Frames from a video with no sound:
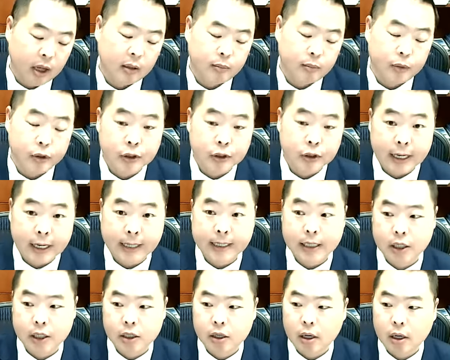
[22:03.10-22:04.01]
the
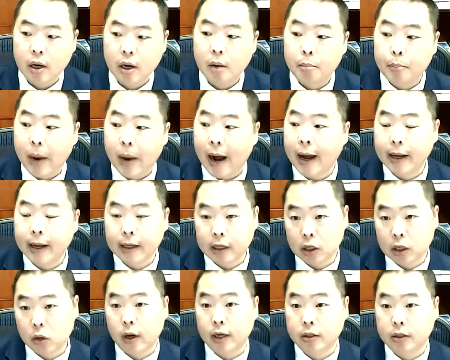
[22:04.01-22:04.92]
percentage, by a
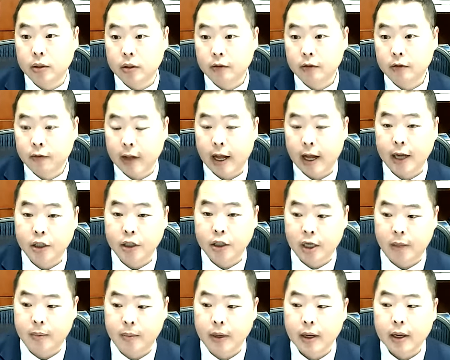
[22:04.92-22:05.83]
U.S.
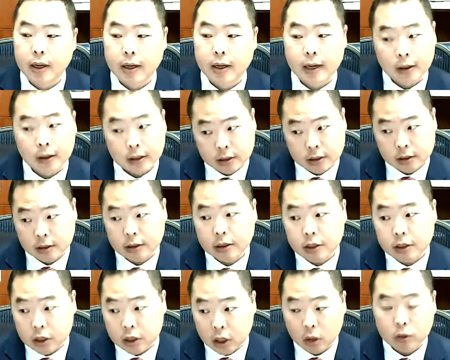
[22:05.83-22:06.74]
flagship. Now, this
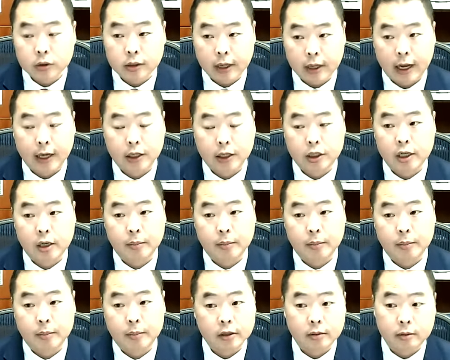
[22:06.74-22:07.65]
isn't Jones Act ship,
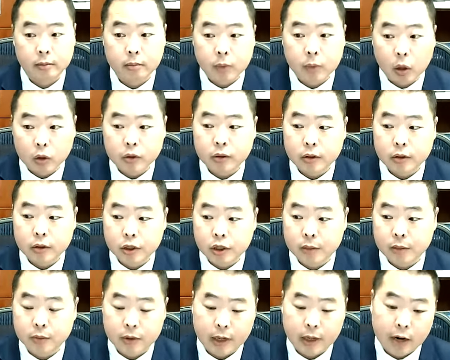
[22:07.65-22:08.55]
because most of the
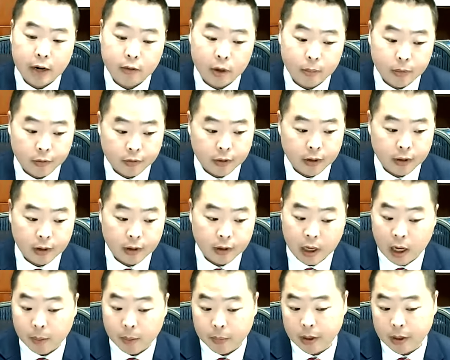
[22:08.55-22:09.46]
ships that I represent, the
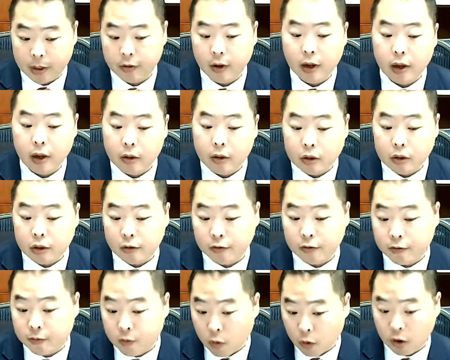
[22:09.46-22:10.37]
companies, those are
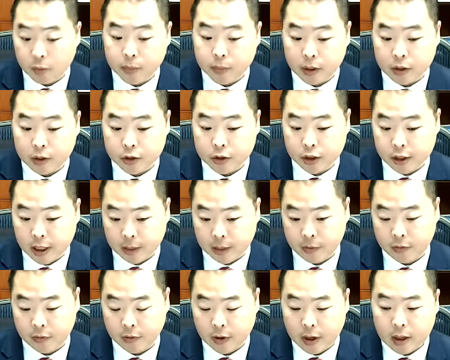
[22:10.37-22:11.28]
foreign built
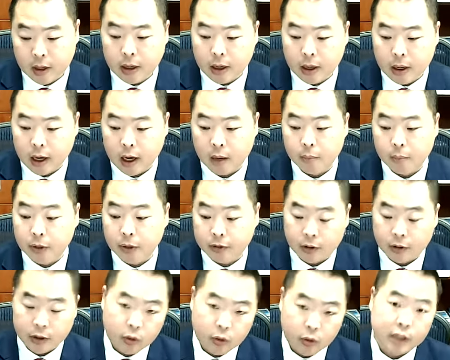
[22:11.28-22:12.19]
ships, but
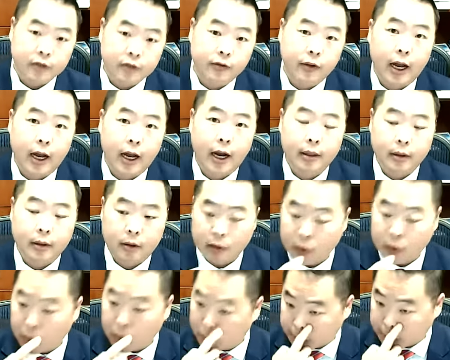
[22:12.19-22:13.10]
they're U.S. flagged, they're
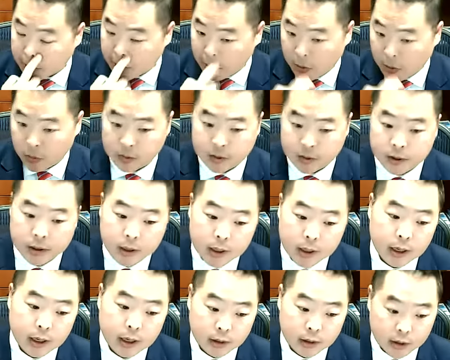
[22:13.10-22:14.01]
U.S. owned,
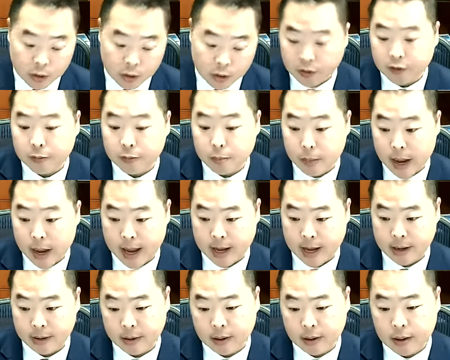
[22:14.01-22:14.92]
and they're U.S.
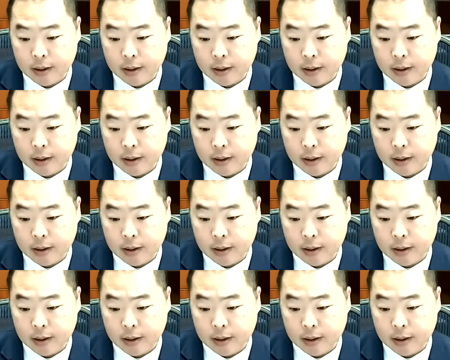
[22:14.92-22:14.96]
manned.